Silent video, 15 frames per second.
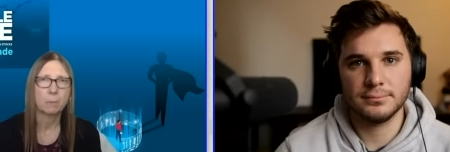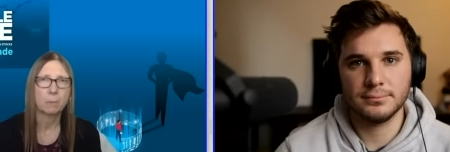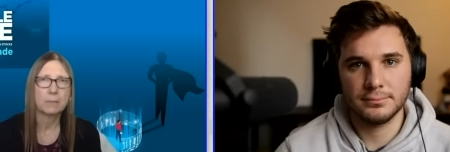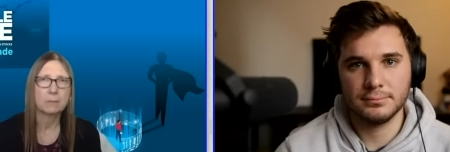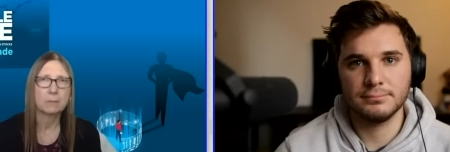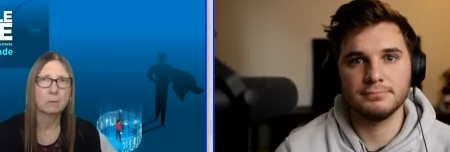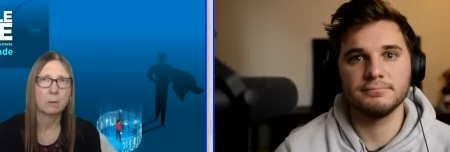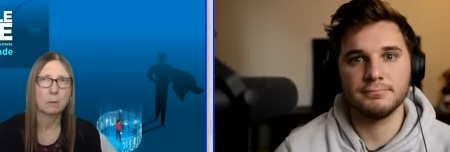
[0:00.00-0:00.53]

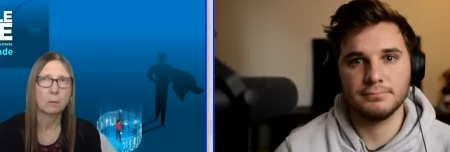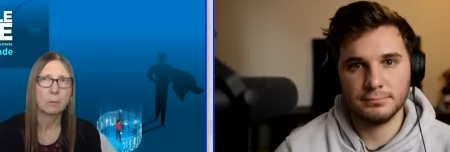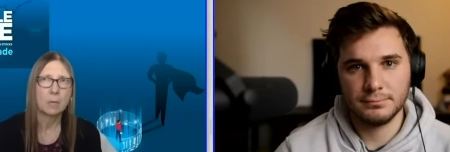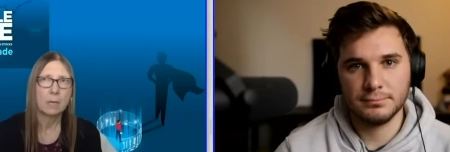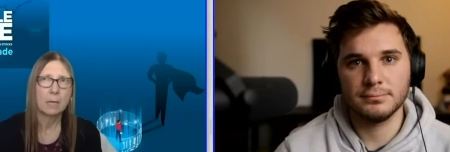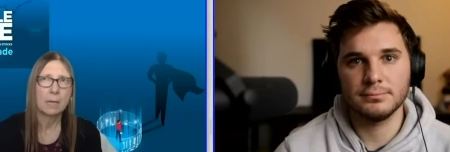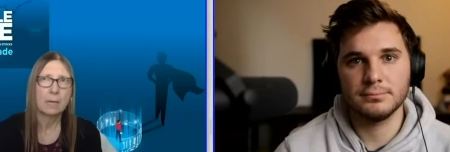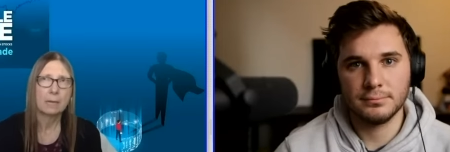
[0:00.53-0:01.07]
Speaker 1: So
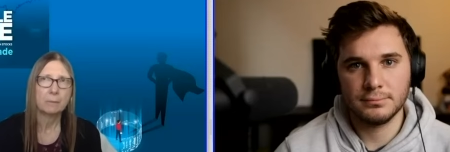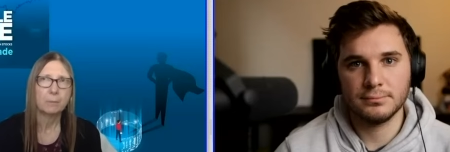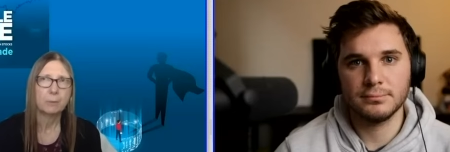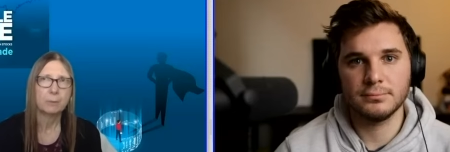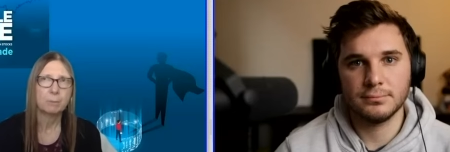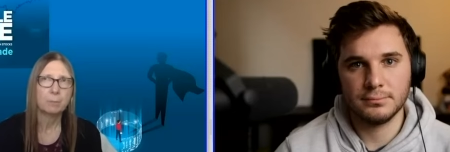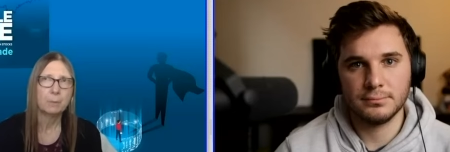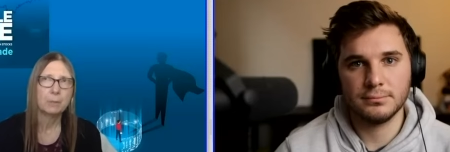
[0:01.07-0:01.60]
I wouldn't
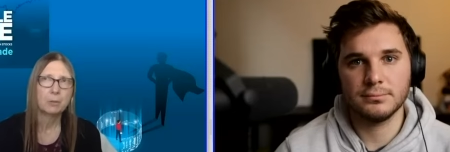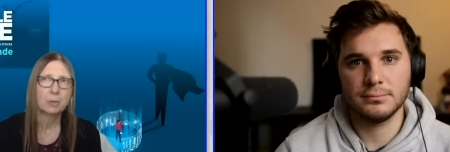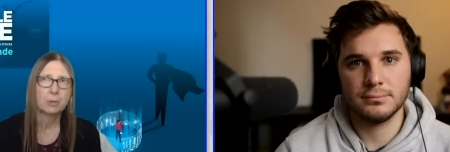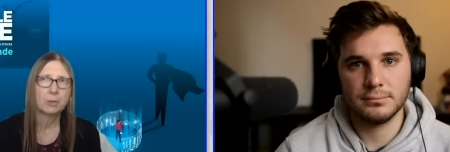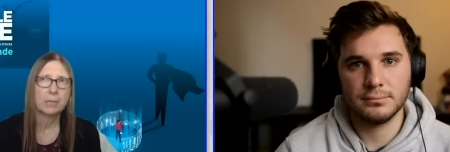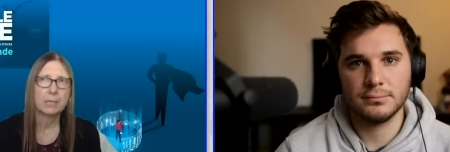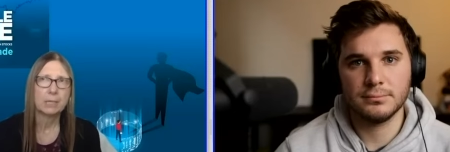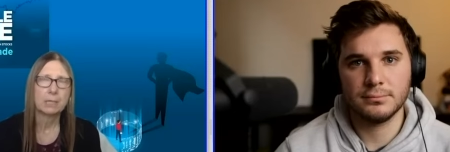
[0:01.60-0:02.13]
be
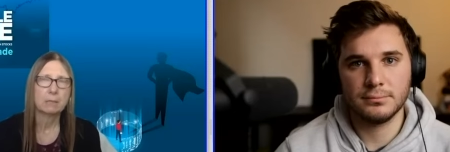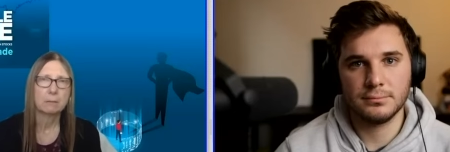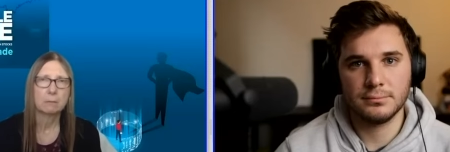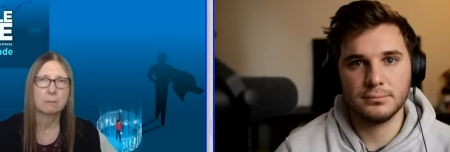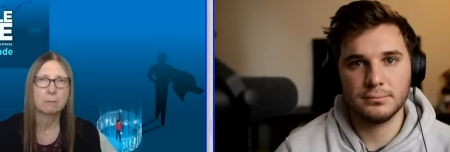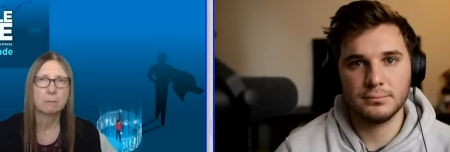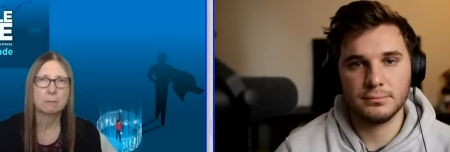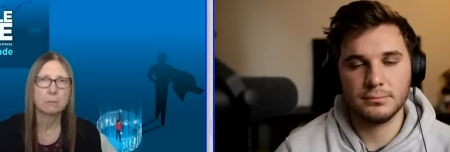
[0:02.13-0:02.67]
trading
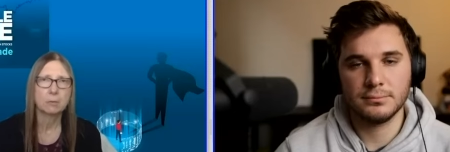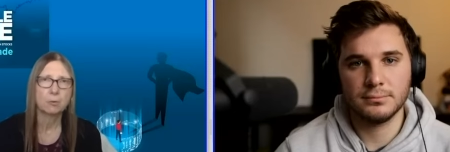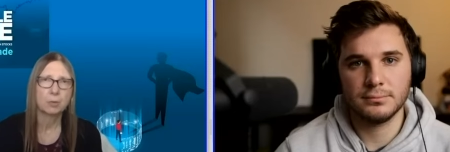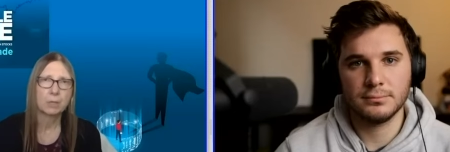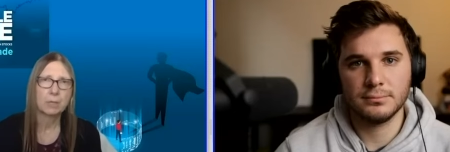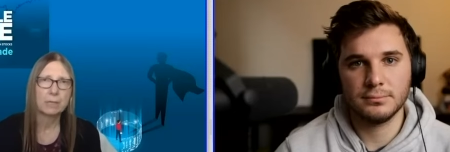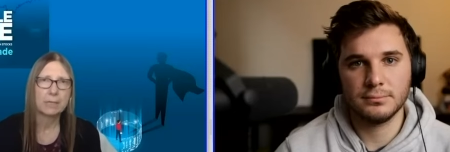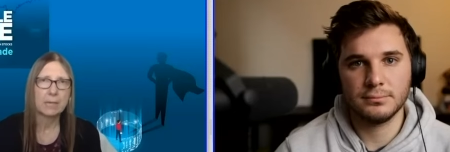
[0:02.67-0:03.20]

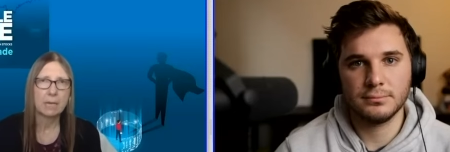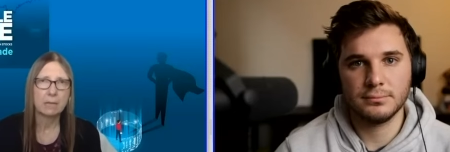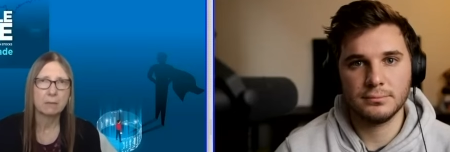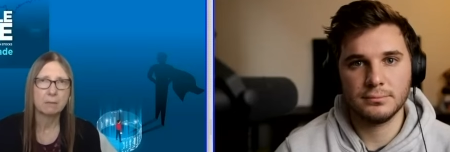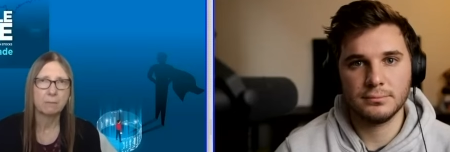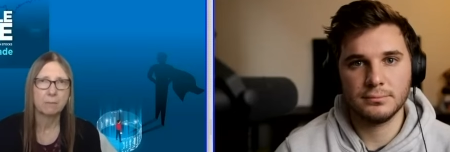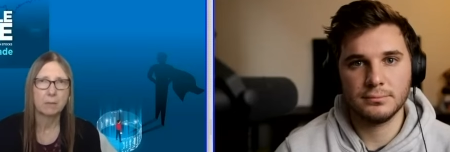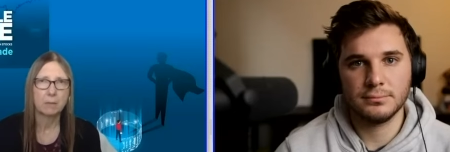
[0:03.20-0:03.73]
strictly on the
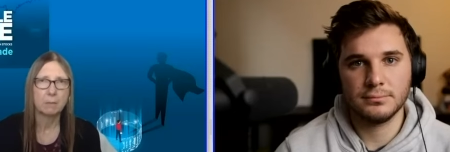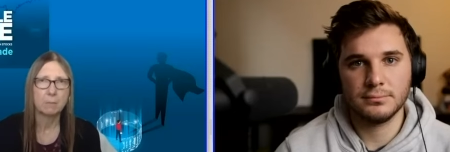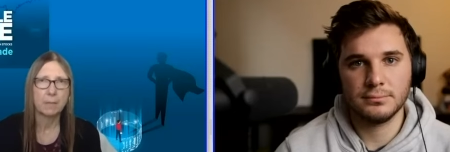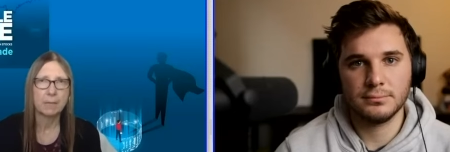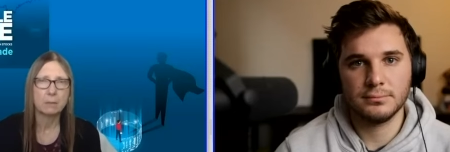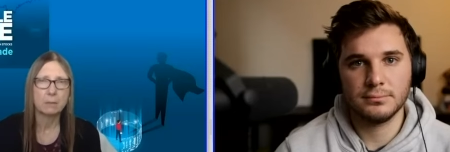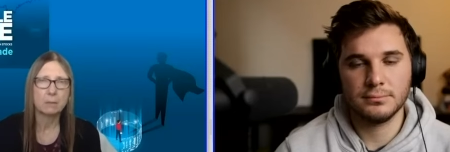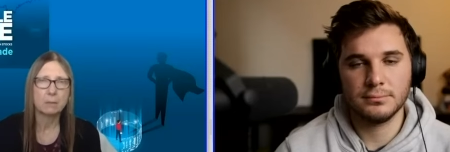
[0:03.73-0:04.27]

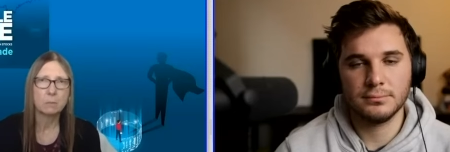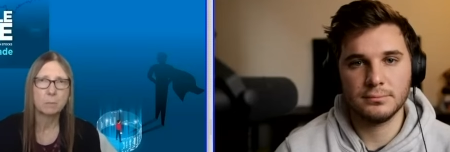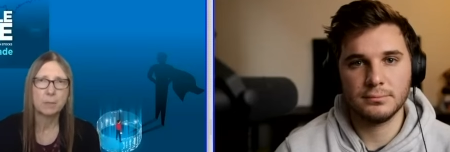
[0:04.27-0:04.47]
fundamentals, but